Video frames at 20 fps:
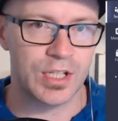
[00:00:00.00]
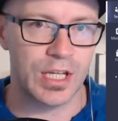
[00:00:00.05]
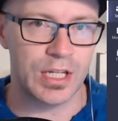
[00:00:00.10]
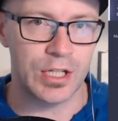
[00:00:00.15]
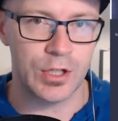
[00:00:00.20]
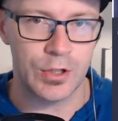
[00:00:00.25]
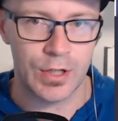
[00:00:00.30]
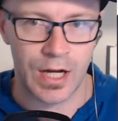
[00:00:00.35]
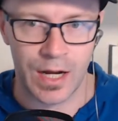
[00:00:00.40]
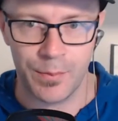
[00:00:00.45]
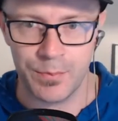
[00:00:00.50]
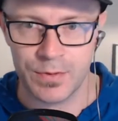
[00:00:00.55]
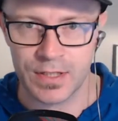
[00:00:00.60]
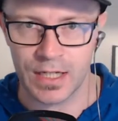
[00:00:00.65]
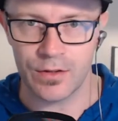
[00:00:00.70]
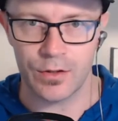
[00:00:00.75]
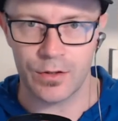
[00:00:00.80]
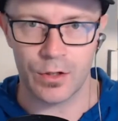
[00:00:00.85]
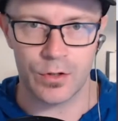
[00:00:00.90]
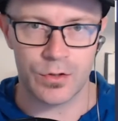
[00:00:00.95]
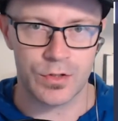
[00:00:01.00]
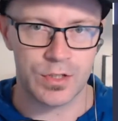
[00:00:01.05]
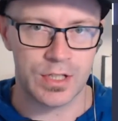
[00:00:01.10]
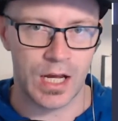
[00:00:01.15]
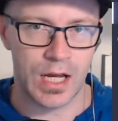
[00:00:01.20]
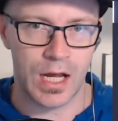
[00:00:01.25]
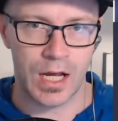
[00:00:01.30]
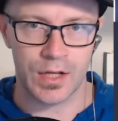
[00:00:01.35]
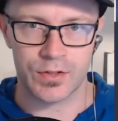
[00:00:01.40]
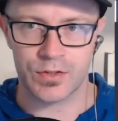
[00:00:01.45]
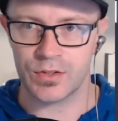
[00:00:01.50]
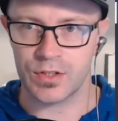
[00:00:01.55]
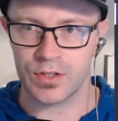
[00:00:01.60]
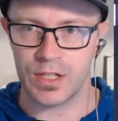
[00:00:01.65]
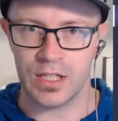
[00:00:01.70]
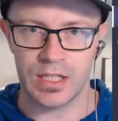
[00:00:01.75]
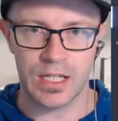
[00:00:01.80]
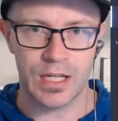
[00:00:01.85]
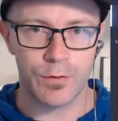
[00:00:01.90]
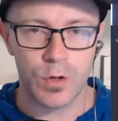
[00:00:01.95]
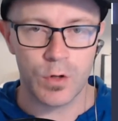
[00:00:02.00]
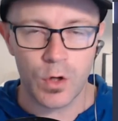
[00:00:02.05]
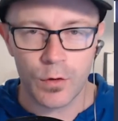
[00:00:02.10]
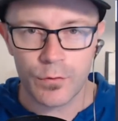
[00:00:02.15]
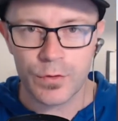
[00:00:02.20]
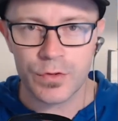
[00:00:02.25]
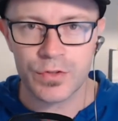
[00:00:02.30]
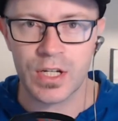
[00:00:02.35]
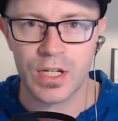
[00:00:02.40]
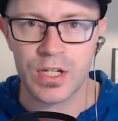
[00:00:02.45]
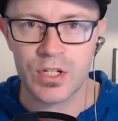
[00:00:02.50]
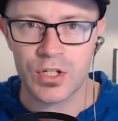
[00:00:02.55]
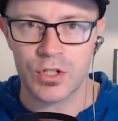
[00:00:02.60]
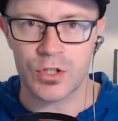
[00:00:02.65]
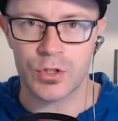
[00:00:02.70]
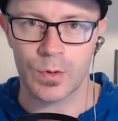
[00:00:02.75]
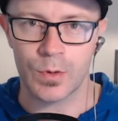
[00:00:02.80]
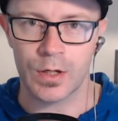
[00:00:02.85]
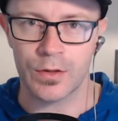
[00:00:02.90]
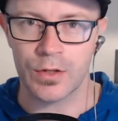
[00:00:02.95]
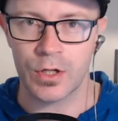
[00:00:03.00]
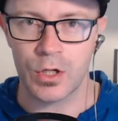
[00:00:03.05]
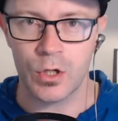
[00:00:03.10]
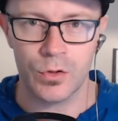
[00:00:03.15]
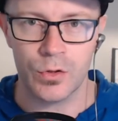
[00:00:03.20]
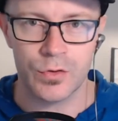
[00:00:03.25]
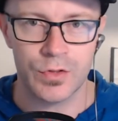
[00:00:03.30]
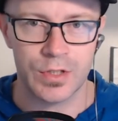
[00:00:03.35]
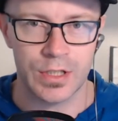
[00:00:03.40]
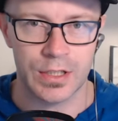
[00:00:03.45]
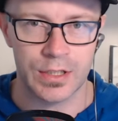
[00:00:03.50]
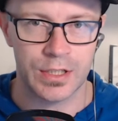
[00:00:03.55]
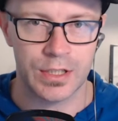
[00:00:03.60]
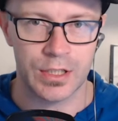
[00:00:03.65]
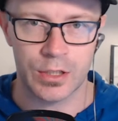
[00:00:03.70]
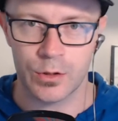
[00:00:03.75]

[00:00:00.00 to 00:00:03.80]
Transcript: Can you update those tasks? Can you have conversations around the content?